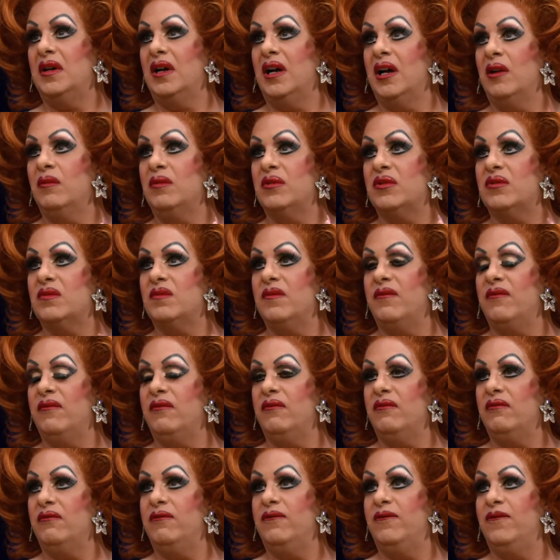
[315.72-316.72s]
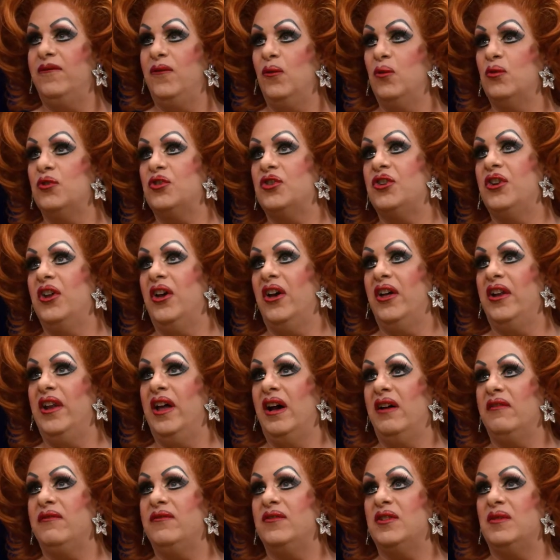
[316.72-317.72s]
I was fortunate
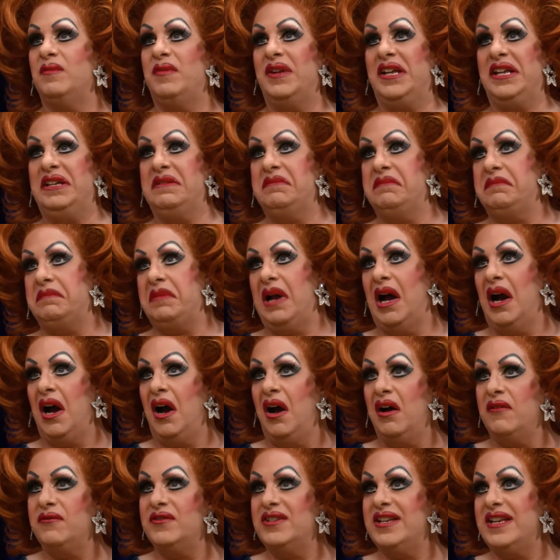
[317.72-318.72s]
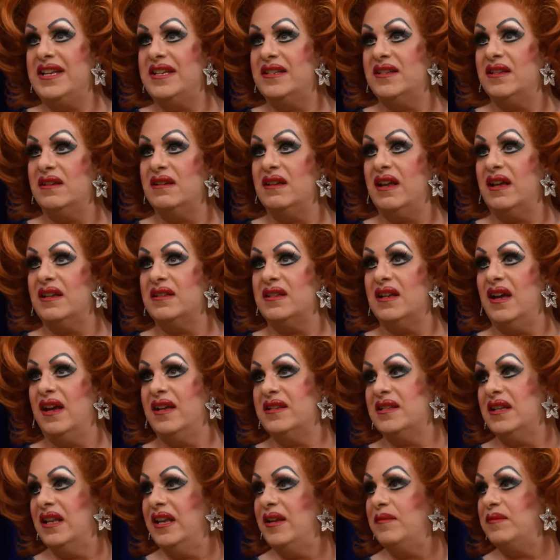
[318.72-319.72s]
enough to be half decent as
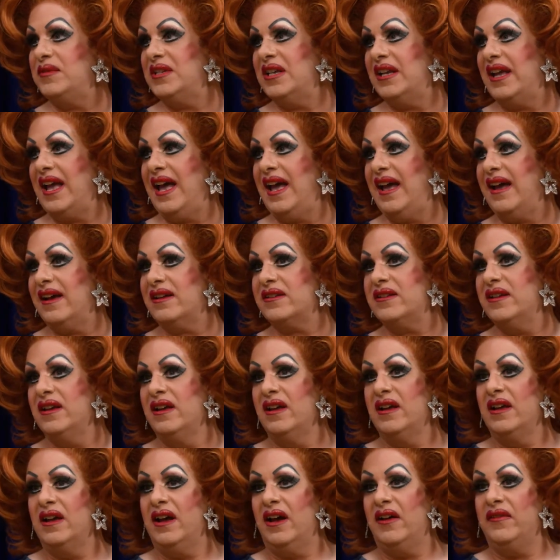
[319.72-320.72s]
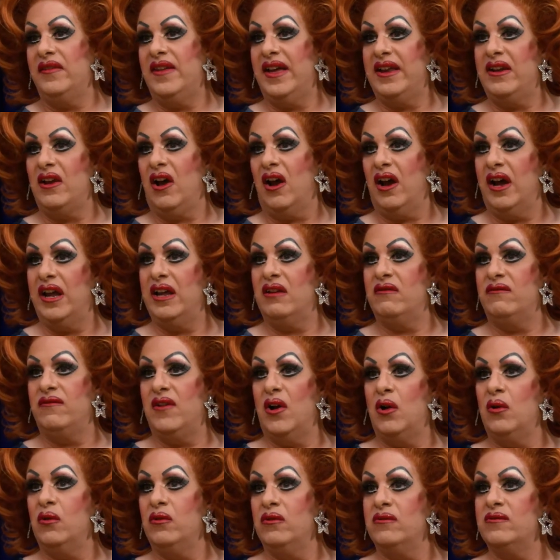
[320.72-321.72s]
a lip sync act, and then I
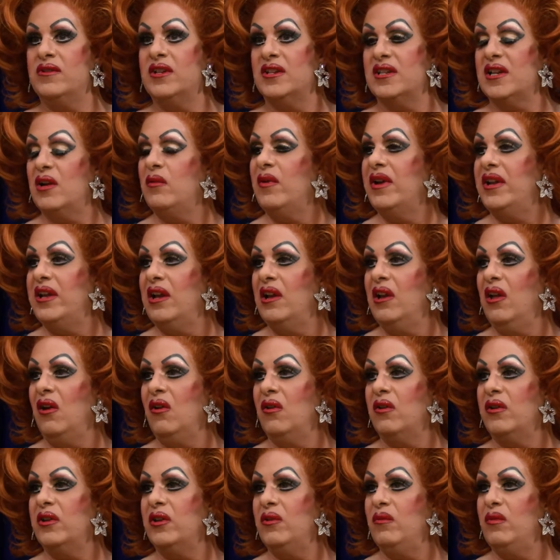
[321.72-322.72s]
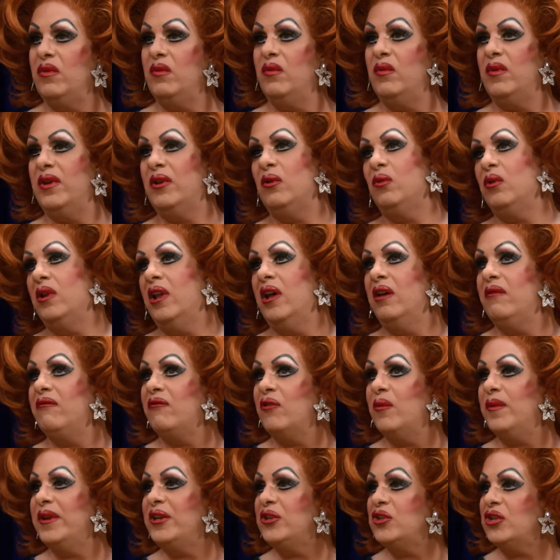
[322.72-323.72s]
evolved as I went along. We all learnt
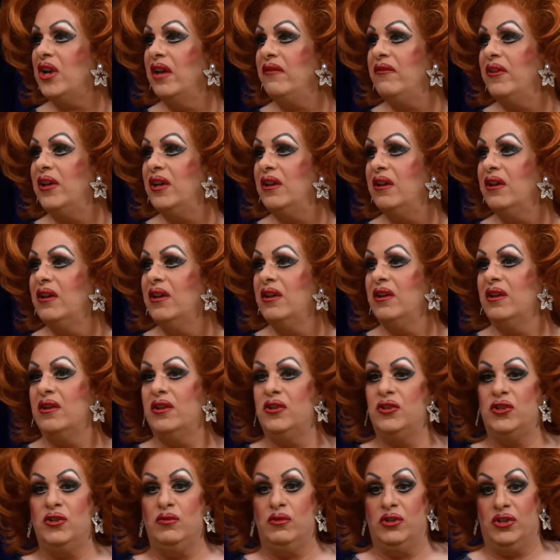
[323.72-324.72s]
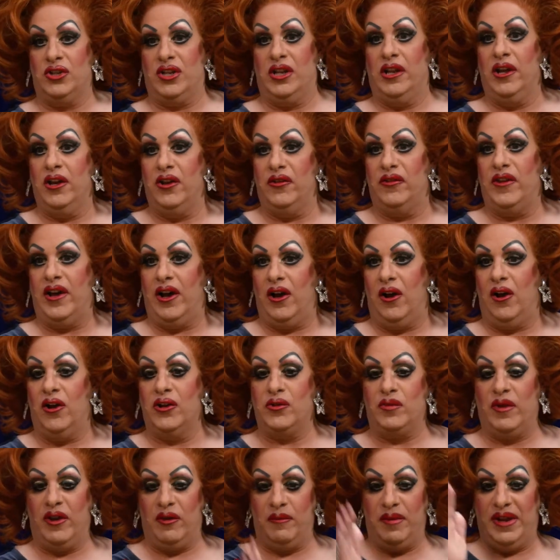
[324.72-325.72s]
from each other, and you just learnt the
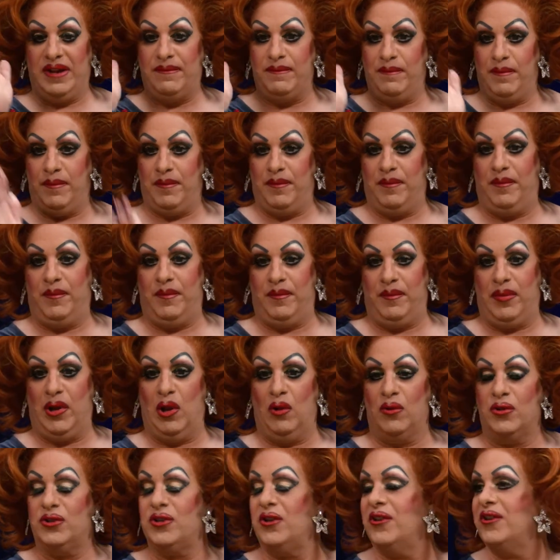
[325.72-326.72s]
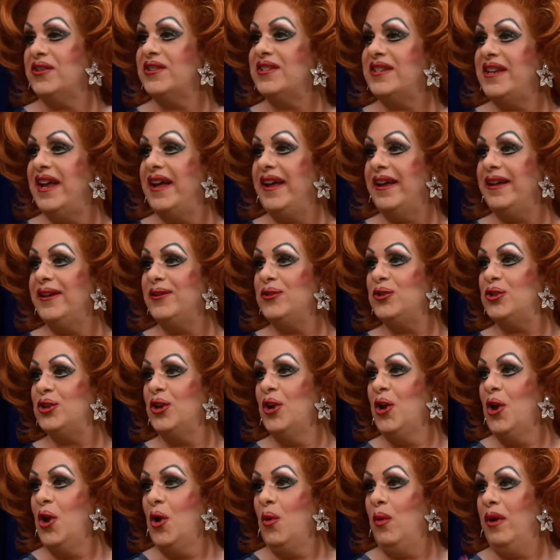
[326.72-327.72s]
hard way of being plonked on a stage
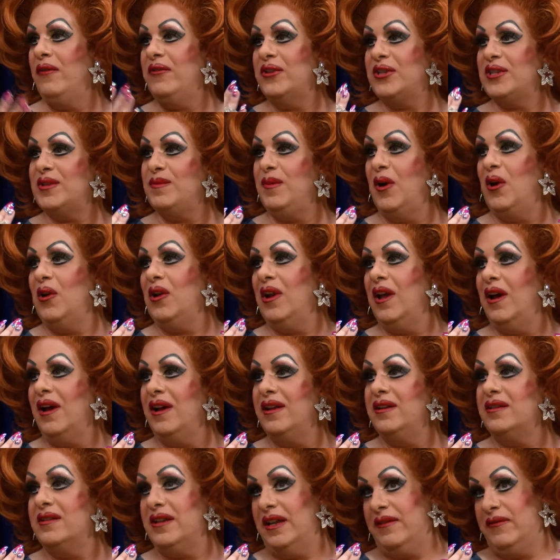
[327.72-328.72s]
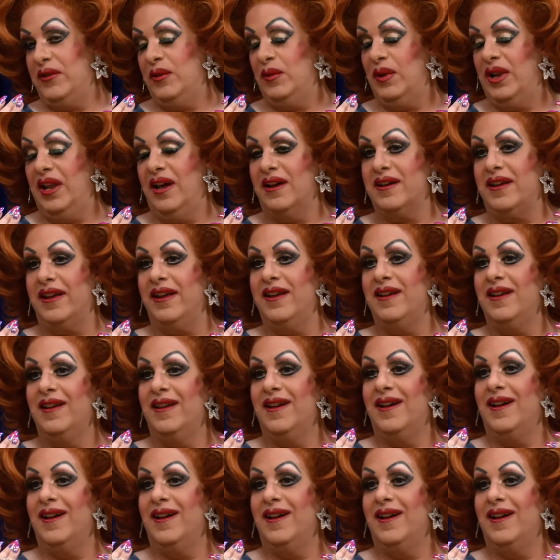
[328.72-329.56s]
with a spotlight, if you were lucky,